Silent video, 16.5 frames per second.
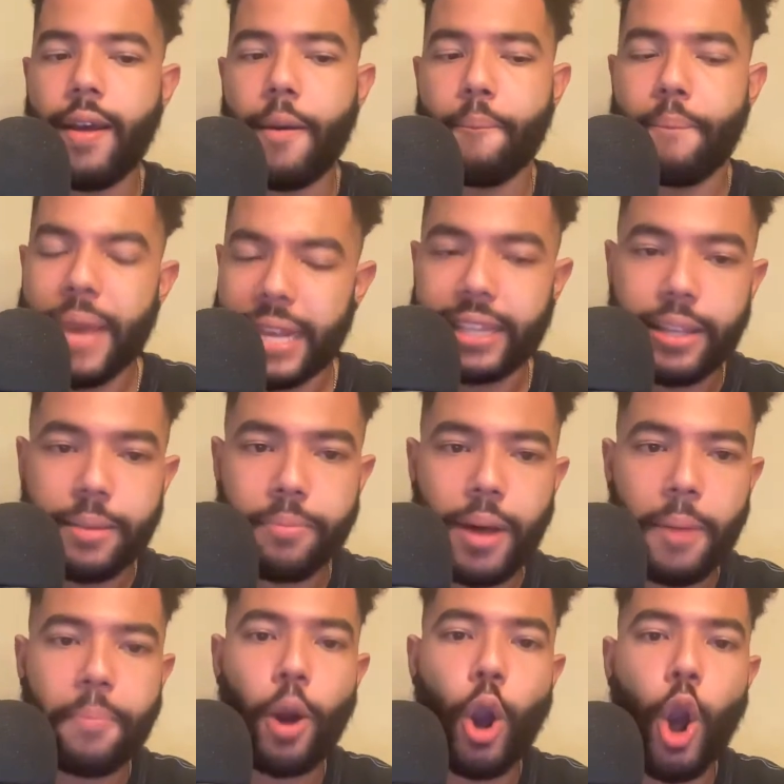picked him
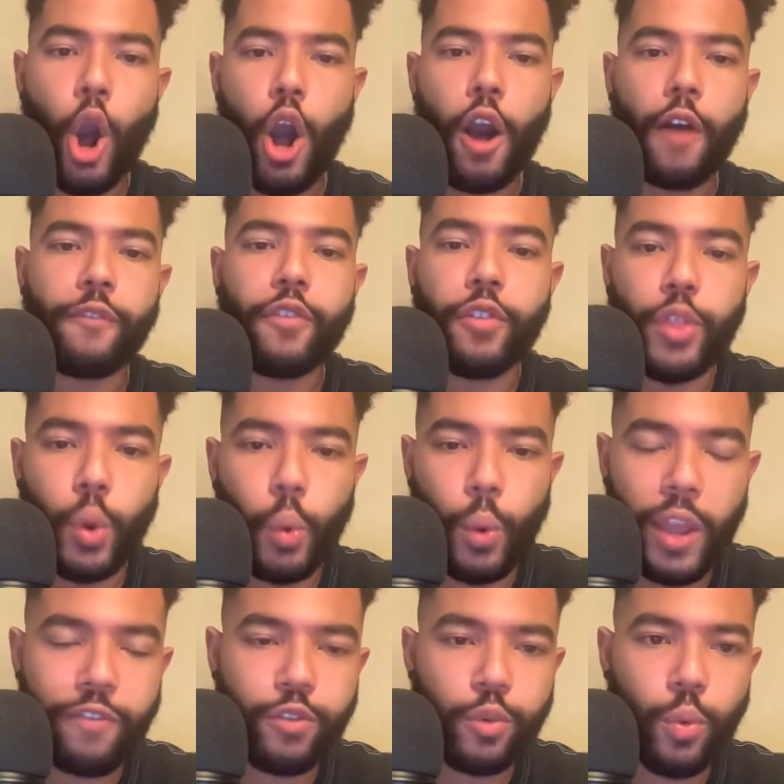up off the
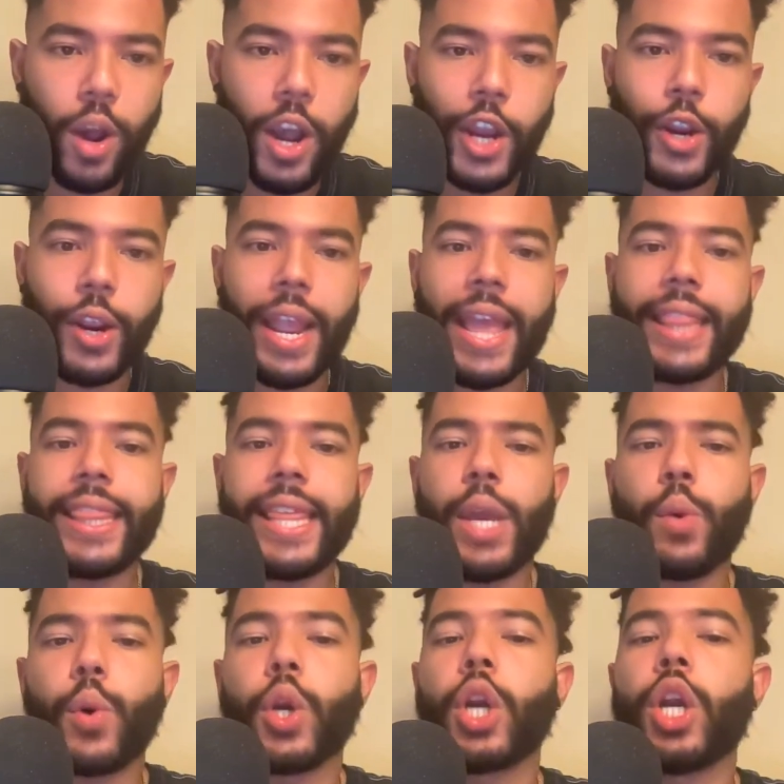waiver wire, and they
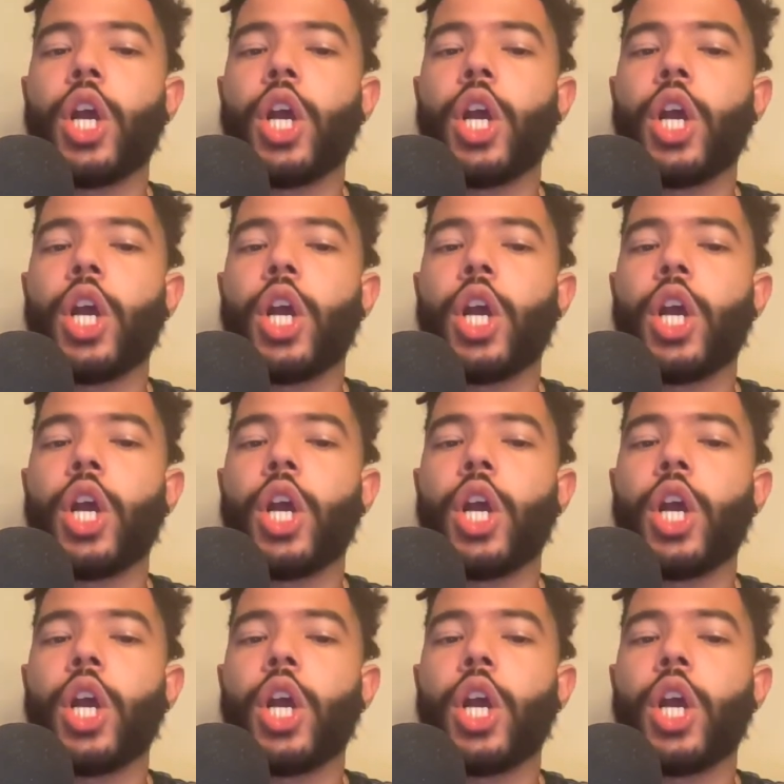were